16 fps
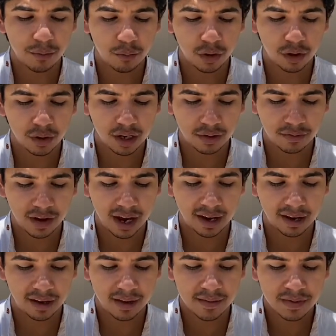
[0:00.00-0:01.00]
wood
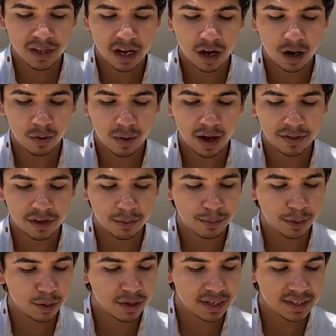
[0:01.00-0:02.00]
fire, around their
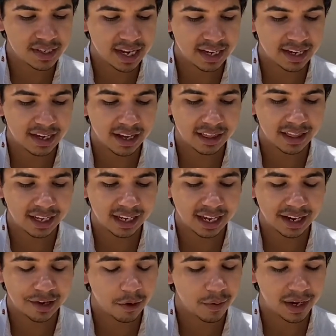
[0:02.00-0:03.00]
Buddha saying nothing
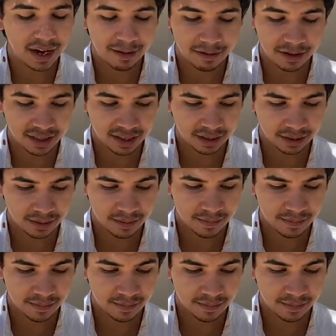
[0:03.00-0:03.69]
and knowing everything?